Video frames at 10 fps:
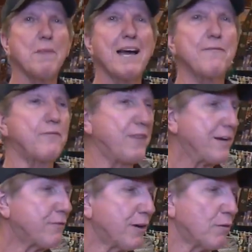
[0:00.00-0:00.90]
of my
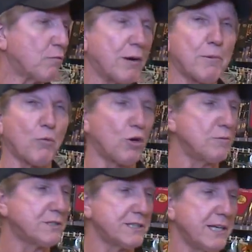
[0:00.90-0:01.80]
favorite rubber
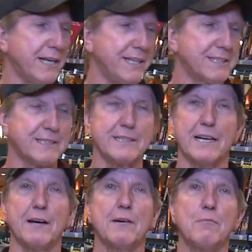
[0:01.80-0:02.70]
worms is
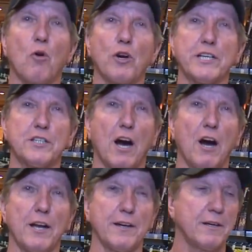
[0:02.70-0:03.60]
the Morning
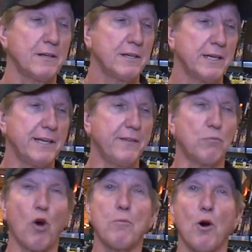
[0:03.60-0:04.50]
Dawn in the
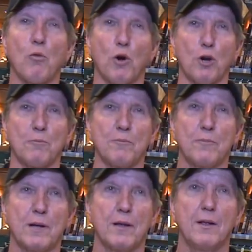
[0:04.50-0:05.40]
Robo worm.
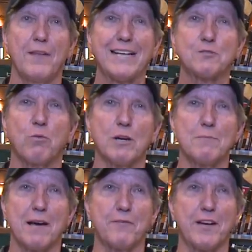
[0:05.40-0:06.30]
That's one
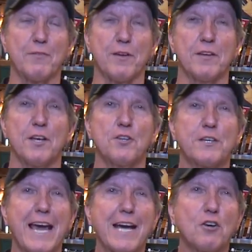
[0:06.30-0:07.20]
of my favorite. You
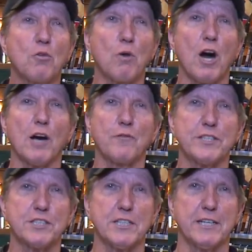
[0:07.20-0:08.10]
can't go wrong
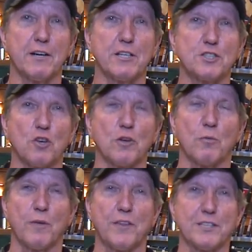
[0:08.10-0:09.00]
fishing in Arizona
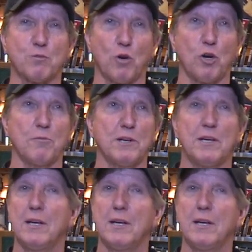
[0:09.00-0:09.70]
with this worm.